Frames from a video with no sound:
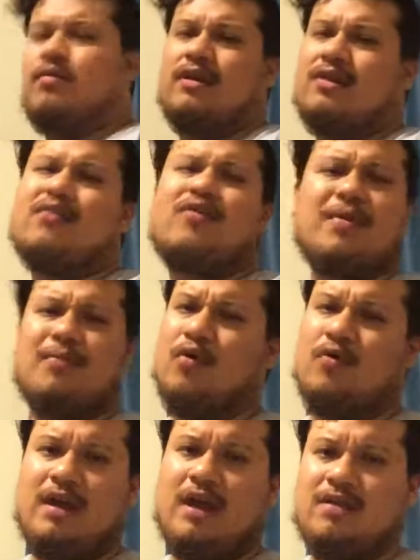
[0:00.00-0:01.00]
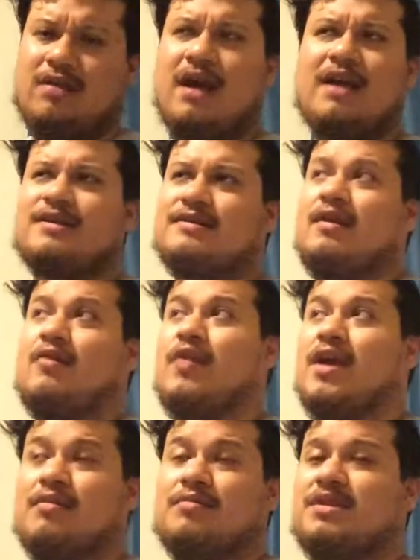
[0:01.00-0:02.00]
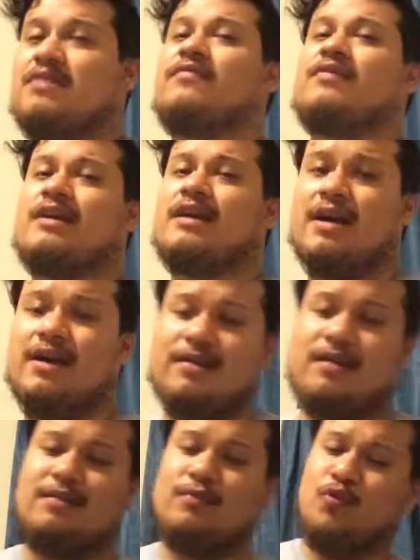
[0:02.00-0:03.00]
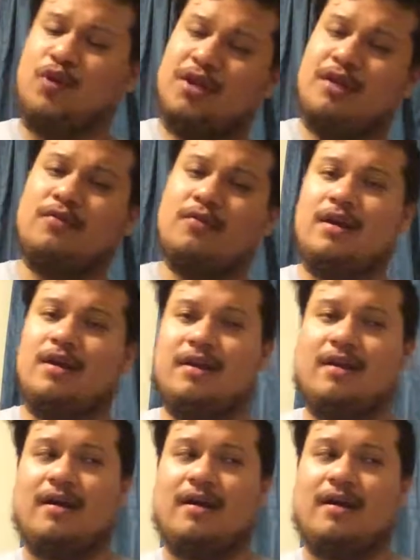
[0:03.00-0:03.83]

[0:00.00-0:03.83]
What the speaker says: It's a great movie. It's not just a random chick flick, guys. It's really great.